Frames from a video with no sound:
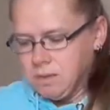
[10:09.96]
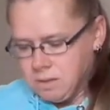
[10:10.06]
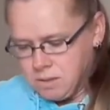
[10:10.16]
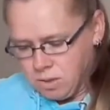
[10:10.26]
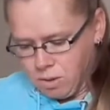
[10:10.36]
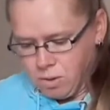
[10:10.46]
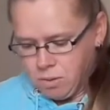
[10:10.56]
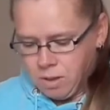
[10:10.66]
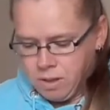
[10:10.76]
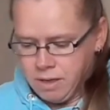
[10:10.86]
So
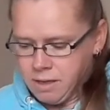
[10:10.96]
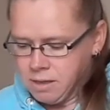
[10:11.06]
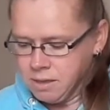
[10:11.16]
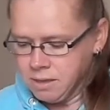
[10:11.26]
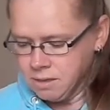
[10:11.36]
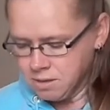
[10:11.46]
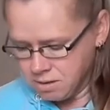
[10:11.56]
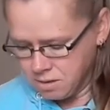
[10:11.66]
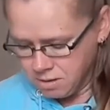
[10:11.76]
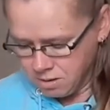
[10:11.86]
I
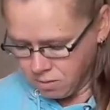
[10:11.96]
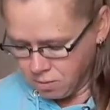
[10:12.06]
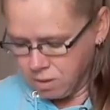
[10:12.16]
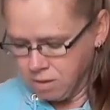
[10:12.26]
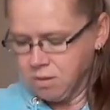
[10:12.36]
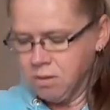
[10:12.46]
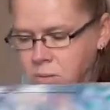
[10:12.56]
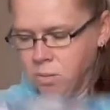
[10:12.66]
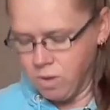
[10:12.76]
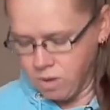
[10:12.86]
thought I'd
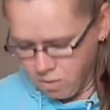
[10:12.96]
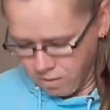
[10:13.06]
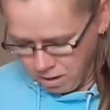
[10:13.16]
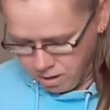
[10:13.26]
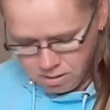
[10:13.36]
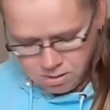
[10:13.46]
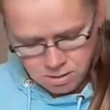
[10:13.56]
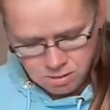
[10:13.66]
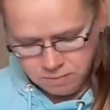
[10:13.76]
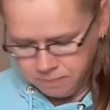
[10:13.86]
work on
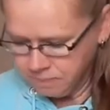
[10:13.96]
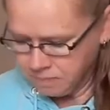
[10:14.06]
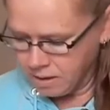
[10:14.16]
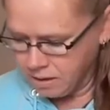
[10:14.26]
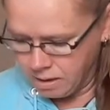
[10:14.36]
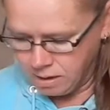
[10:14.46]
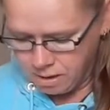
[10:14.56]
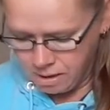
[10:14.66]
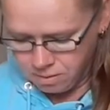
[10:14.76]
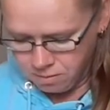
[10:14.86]
it and get it
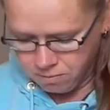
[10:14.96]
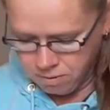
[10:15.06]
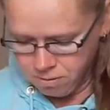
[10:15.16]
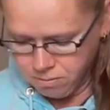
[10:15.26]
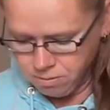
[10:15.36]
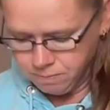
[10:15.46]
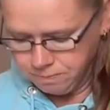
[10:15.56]
out of the road.